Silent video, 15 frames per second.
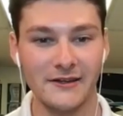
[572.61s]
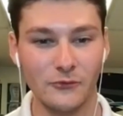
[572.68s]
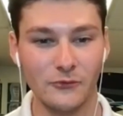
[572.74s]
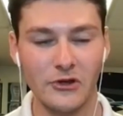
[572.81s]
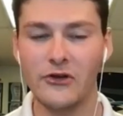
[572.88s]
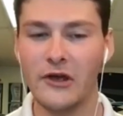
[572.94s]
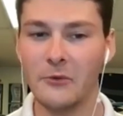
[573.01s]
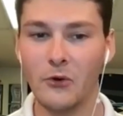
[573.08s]
Were
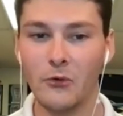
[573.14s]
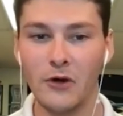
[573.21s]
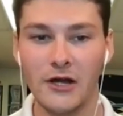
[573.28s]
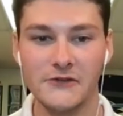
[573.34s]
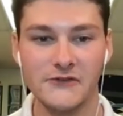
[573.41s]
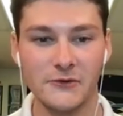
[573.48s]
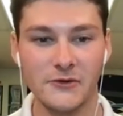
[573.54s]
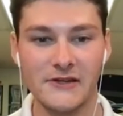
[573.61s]
you able to
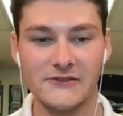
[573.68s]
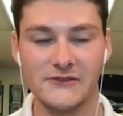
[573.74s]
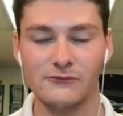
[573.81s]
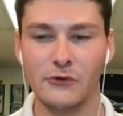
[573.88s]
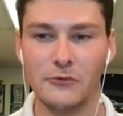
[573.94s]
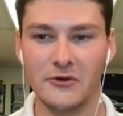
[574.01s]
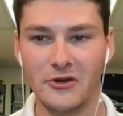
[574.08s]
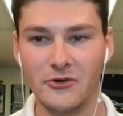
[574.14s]
watch the race, and
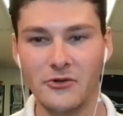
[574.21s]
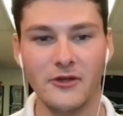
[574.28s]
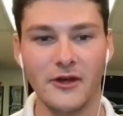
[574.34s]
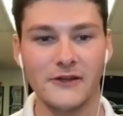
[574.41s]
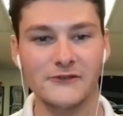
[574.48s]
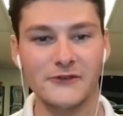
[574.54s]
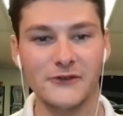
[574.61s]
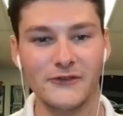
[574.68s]
what were your
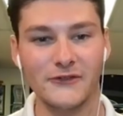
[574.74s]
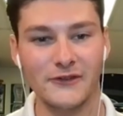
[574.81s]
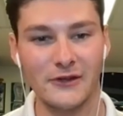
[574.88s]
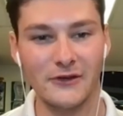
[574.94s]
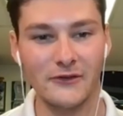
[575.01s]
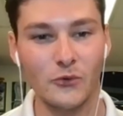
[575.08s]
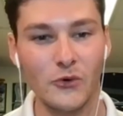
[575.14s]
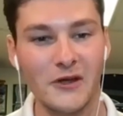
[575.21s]
thoughts on, you
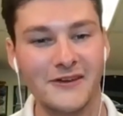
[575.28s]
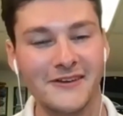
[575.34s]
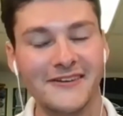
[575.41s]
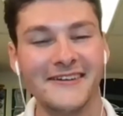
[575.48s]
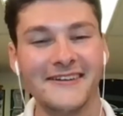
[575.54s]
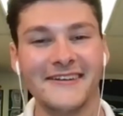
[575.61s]
know, the win?